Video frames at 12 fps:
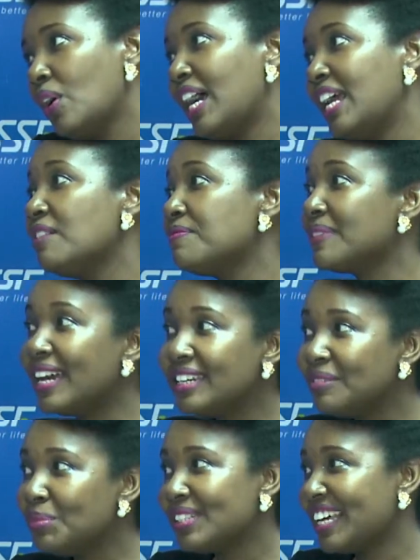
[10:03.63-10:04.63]
I love
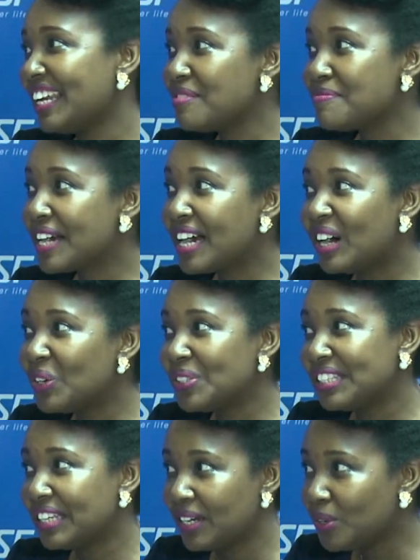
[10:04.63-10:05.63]
animals. I love
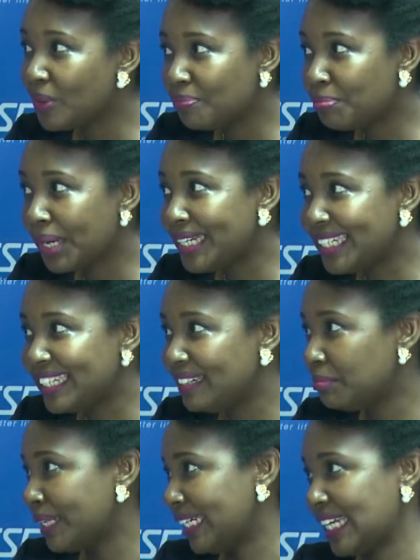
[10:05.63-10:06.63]
cows. They look pretty,
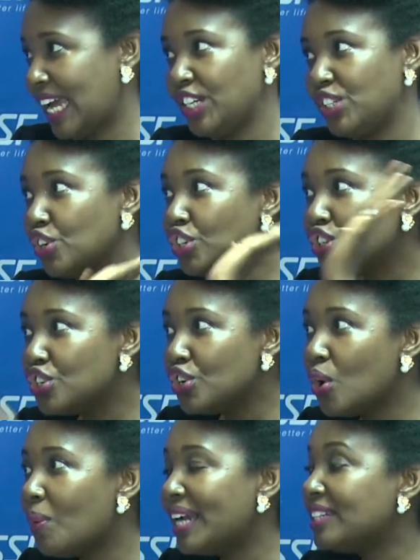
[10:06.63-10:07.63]
but I do not
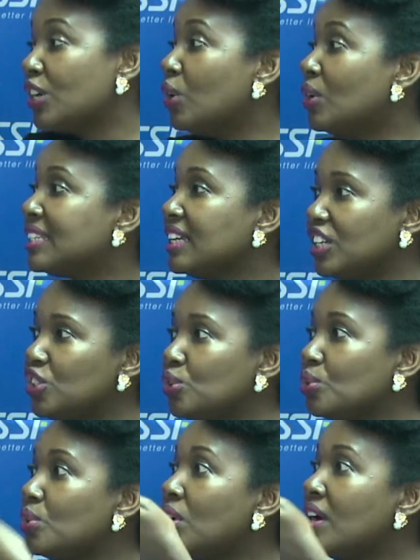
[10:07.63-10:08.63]
know what goes
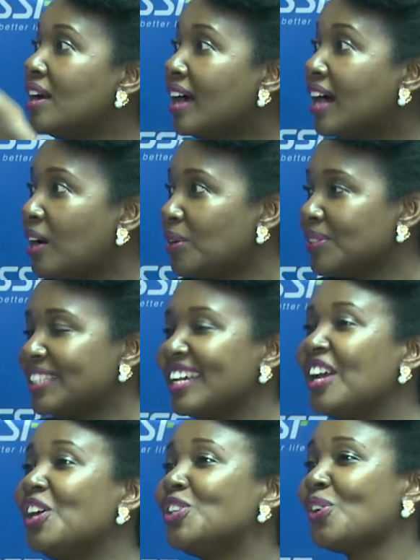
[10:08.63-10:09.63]
into cows.
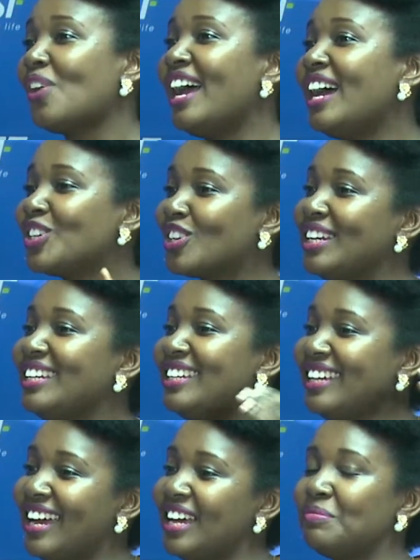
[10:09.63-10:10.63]
So I
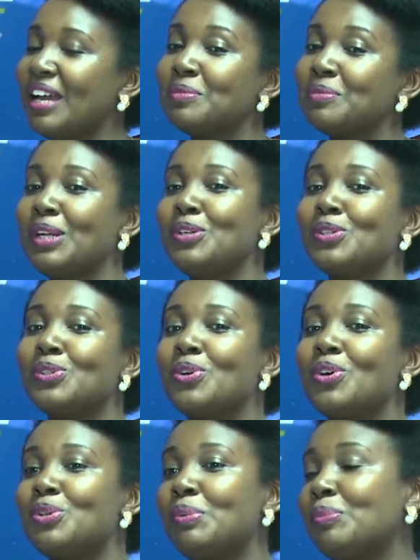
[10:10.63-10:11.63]
and my husband used to
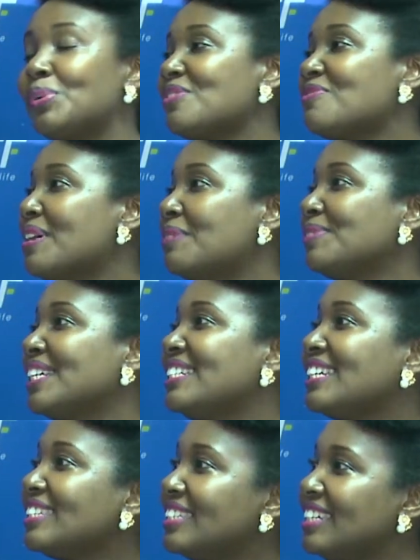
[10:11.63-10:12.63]
go to people's farms and
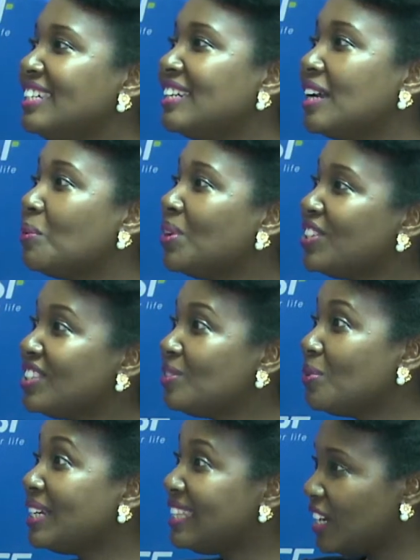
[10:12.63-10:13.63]
just sit and watch
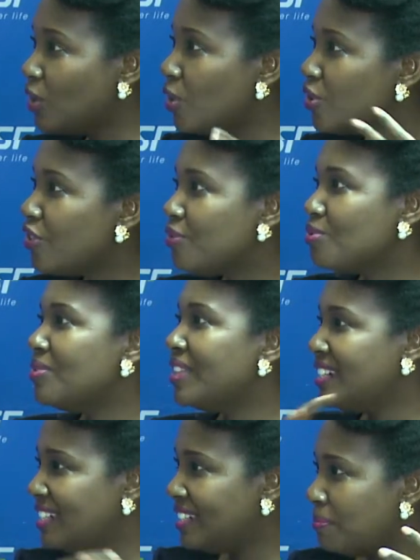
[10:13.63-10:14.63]
what they go through, the
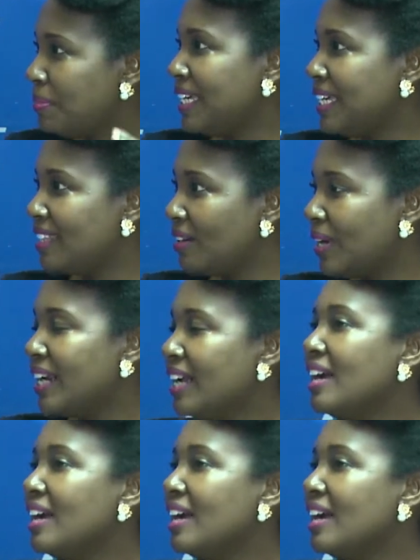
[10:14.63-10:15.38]
dipping, the what.